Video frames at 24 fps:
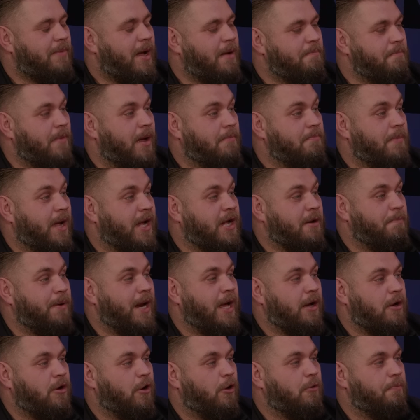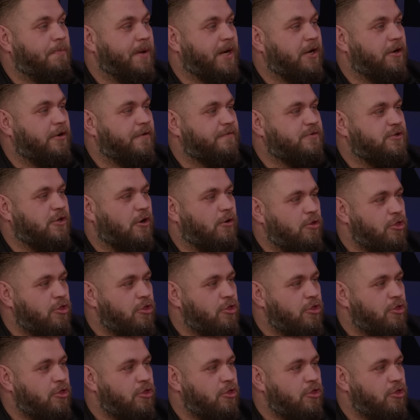might make a black hole big enough to